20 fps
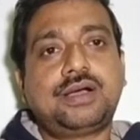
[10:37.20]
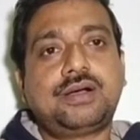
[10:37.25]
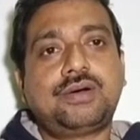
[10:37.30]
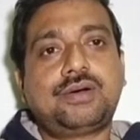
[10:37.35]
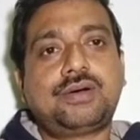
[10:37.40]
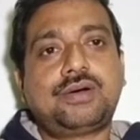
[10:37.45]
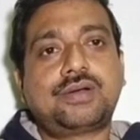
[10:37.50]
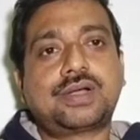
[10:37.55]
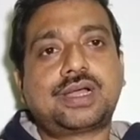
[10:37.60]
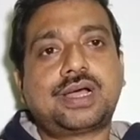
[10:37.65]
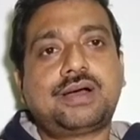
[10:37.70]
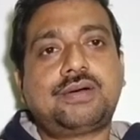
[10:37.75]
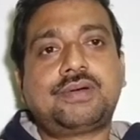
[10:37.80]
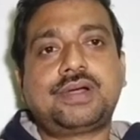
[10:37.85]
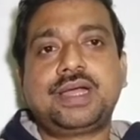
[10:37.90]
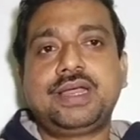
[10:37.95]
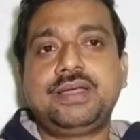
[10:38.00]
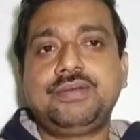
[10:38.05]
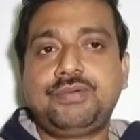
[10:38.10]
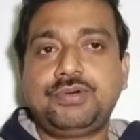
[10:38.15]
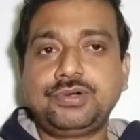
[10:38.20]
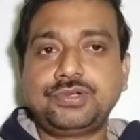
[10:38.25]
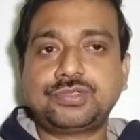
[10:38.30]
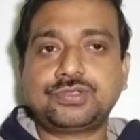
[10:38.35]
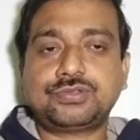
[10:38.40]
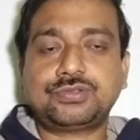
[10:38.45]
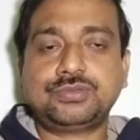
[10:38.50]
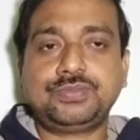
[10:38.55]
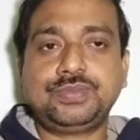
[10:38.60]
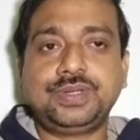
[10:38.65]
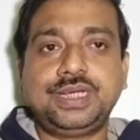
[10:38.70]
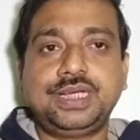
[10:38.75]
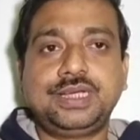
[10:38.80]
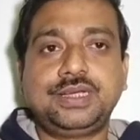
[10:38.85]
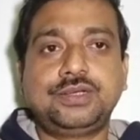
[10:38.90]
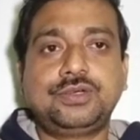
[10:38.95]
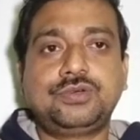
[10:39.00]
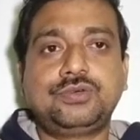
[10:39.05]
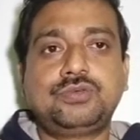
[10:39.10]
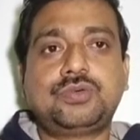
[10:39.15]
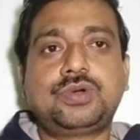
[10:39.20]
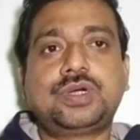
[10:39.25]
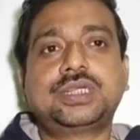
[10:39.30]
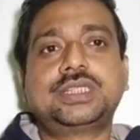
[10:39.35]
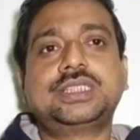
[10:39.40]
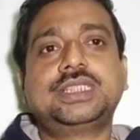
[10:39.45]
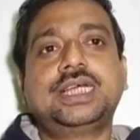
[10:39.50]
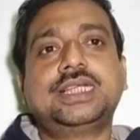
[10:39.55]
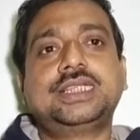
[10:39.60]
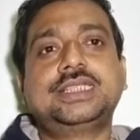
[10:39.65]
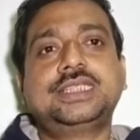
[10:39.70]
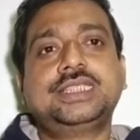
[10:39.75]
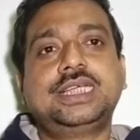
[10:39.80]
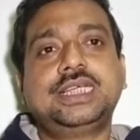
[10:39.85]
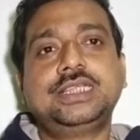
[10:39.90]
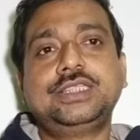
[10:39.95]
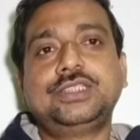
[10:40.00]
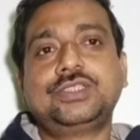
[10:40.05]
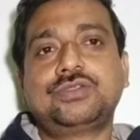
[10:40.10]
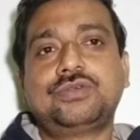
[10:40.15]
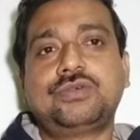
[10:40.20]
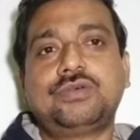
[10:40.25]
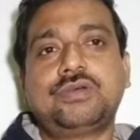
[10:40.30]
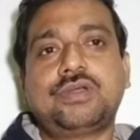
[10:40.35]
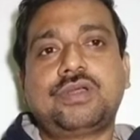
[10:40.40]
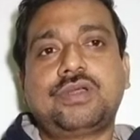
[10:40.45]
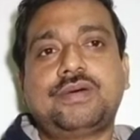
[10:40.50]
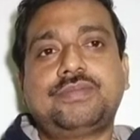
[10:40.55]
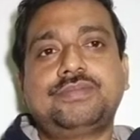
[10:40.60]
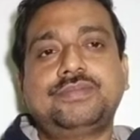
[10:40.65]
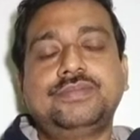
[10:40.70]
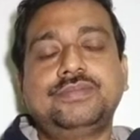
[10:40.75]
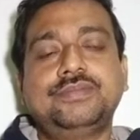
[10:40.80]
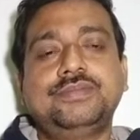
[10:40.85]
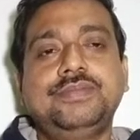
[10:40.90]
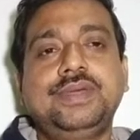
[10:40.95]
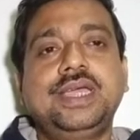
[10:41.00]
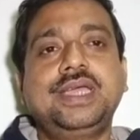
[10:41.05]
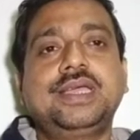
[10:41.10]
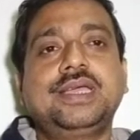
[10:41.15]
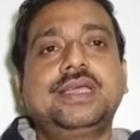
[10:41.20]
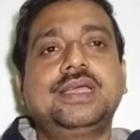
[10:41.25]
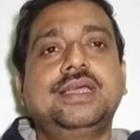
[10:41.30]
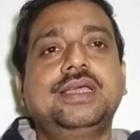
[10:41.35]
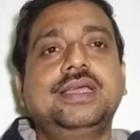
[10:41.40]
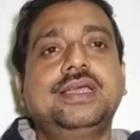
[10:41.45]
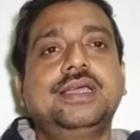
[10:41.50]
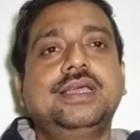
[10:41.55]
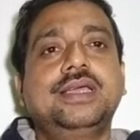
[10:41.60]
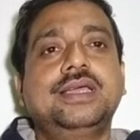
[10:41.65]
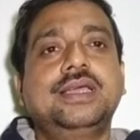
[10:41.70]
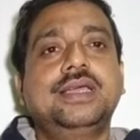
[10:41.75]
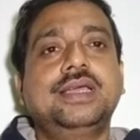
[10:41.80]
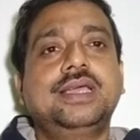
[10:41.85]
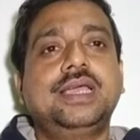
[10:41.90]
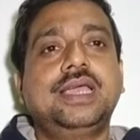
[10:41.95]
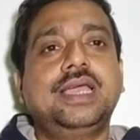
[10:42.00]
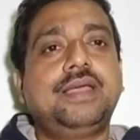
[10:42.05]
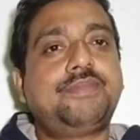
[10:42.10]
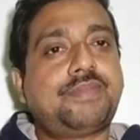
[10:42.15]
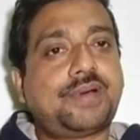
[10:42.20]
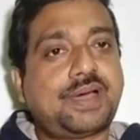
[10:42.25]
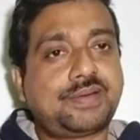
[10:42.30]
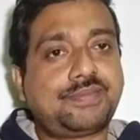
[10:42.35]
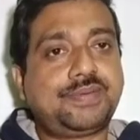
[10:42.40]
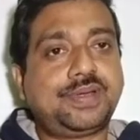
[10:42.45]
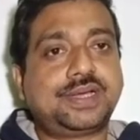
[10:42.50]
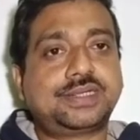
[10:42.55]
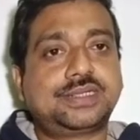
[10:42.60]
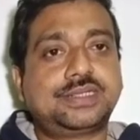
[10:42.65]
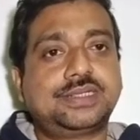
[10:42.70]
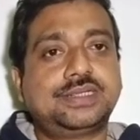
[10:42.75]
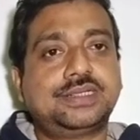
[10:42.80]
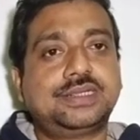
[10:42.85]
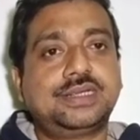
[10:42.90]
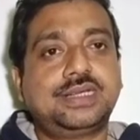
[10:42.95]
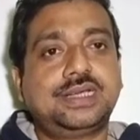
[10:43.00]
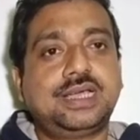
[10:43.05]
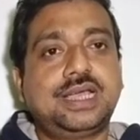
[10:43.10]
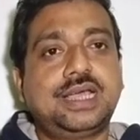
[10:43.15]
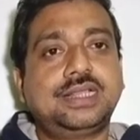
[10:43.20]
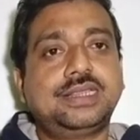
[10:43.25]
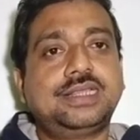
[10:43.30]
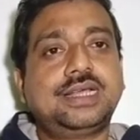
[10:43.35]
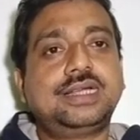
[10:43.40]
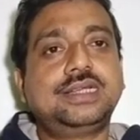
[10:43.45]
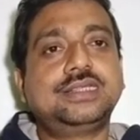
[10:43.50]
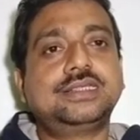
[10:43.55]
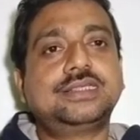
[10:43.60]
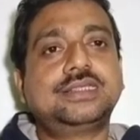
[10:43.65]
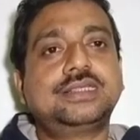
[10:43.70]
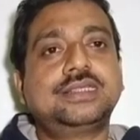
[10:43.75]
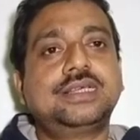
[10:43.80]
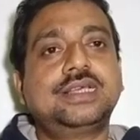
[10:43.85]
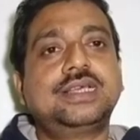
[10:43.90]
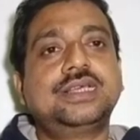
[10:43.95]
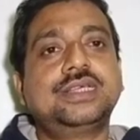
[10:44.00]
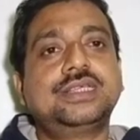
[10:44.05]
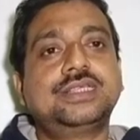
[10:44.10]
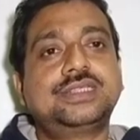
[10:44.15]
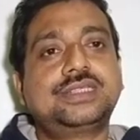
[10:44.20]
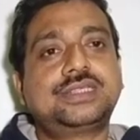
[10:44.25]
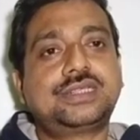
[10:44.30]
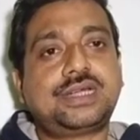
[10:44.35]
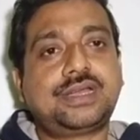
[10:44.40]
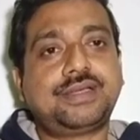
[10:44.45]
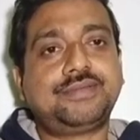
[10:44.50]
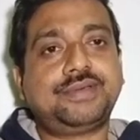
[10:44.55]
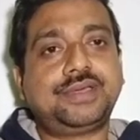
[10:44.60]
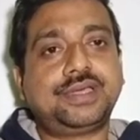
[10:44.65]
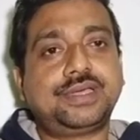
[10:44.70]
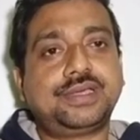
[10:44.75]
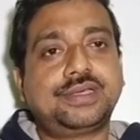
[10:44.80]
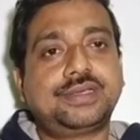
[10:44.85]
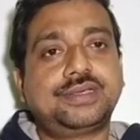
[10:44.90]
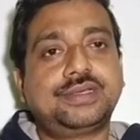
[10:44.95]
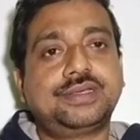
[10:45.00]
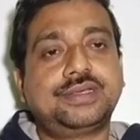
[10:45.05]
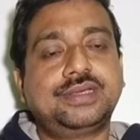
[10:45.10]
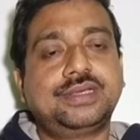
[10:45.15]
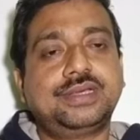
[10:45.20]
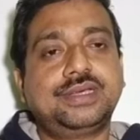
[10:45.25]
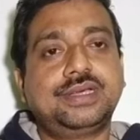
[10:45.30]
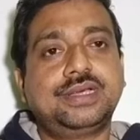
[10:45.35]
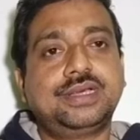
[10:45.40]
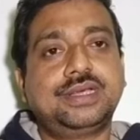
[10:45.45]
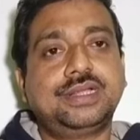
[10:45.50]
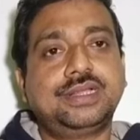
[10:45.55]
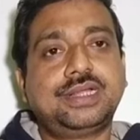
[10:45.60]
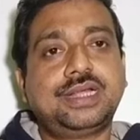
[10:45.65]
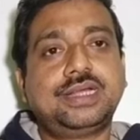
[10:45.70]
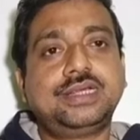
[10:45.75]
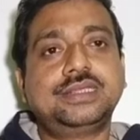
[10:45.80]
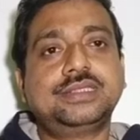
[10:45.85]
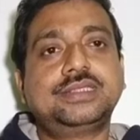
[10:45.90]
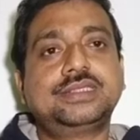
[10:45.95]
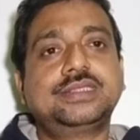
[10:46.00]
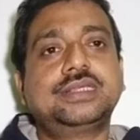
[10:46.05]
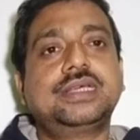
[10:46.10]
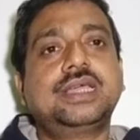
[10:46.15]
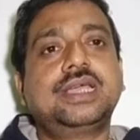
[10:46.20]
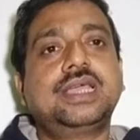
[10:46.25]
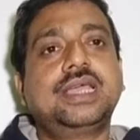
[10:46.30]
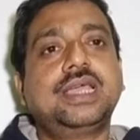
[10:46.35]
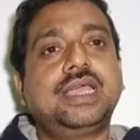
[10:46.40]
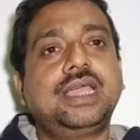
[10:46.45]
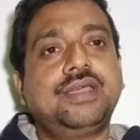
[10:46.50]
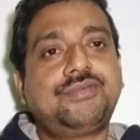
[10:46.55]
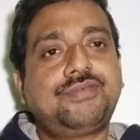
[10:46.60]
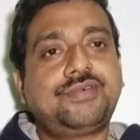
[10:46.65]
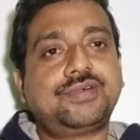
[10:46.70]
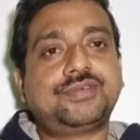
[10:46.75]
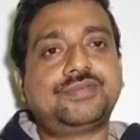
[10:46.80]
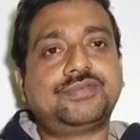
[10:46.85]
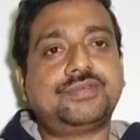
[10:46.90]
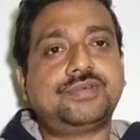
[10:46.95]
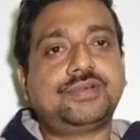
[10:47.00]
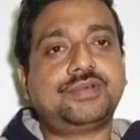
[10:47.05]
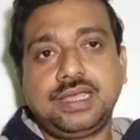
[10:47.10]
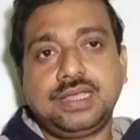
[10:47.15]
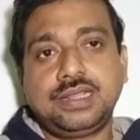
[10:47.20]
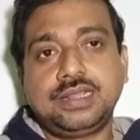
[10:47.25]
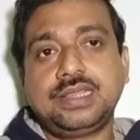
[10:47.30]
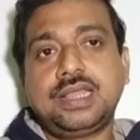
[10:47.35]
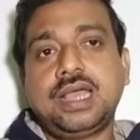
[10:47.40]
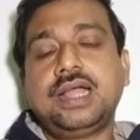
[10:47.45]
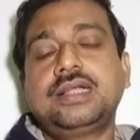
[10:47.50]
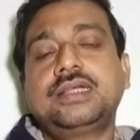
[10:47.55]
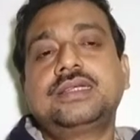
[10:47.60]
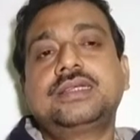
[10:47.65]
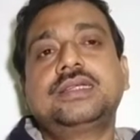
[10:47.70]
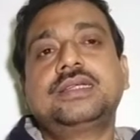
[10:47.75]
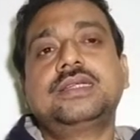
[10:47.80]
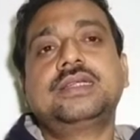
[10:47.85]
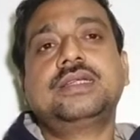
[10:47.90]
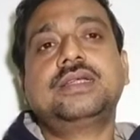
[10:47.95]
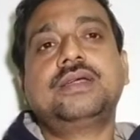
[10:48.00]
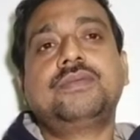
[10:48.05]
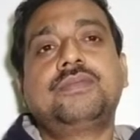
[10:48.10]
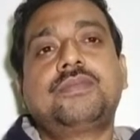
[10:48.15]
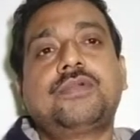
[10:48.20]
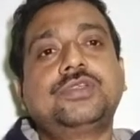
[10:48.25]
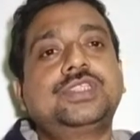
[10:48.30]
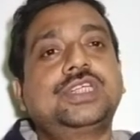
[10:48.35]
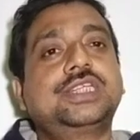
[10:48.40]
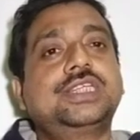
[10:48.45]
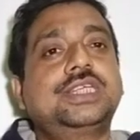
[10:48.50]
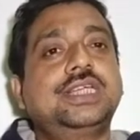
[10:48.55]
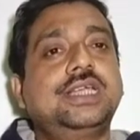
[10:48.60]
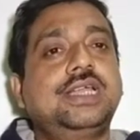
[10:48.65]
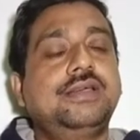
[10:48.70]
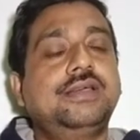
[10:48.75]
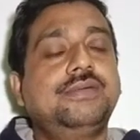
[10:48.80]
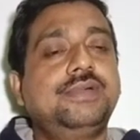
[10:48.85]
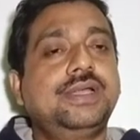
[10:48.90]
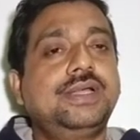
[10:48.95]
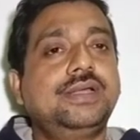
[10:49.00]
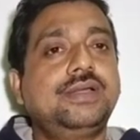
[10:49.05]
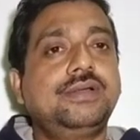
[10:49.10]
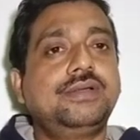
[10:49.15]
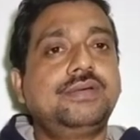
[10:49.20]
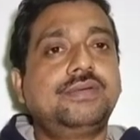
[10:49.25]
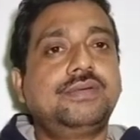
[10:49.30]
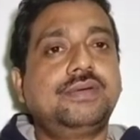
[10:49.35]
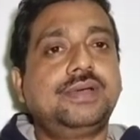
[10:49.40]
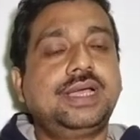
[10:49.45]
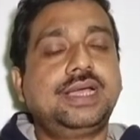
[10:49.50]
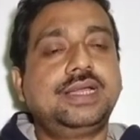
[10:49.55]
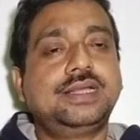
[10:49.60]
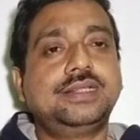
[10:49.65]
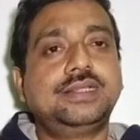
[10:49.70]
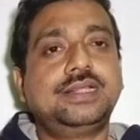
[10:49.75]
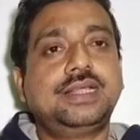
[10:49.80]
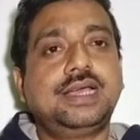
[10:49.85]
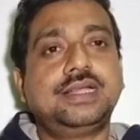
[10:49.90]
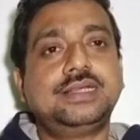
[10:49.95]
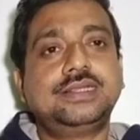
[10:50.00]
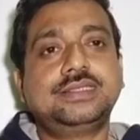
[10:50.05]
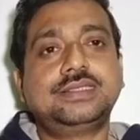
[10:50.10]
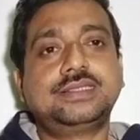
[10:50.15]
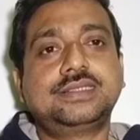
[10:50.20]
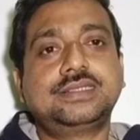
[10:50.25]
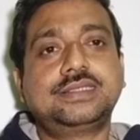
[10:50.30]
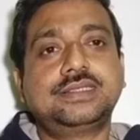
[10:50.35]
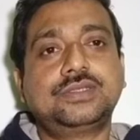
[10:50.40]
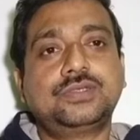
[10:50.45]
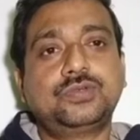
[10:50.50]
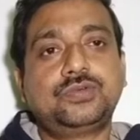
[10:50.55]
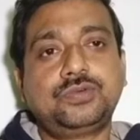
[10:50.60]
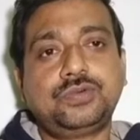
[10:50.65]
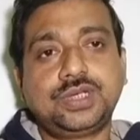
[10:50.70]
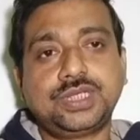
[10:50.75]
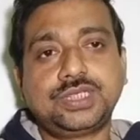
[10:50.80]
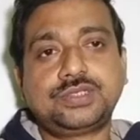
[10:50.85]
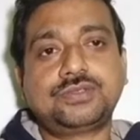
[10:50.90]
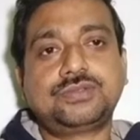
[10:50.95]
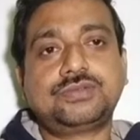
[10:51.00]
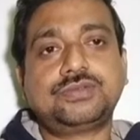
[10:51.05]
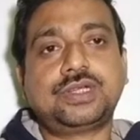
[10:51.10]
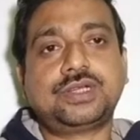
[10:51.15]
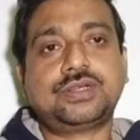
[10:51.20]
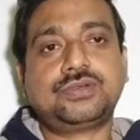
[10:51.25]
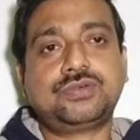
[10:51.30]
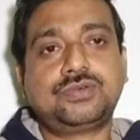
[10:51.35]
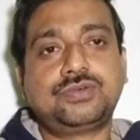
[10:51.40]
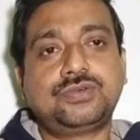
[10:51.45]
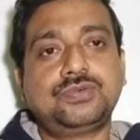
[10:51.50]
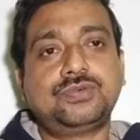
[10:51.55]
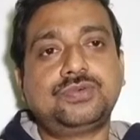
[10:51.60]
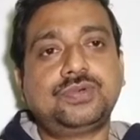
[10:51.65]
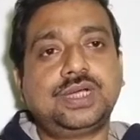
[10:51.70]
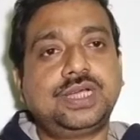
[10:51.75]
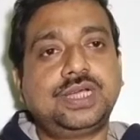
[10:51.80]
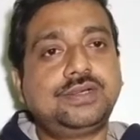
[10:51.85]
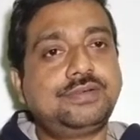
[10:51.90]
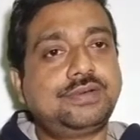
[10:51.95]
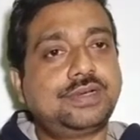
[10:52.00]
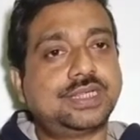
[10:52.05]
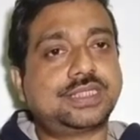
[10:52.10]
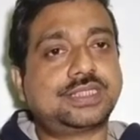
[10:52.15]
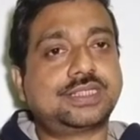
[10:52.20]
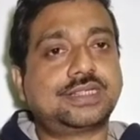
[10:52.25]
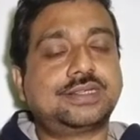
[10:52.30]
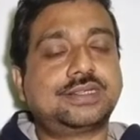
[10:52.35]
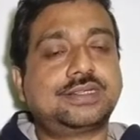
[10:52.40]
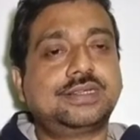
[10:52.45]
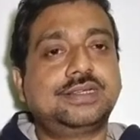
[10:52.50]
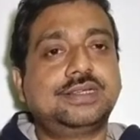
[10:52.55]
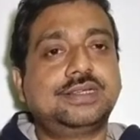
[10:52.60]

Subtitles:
or our effort should be, towards that cherished goal of being a perfect, and that is striving, that is effortful. In that projected heaven where there is trace to the true education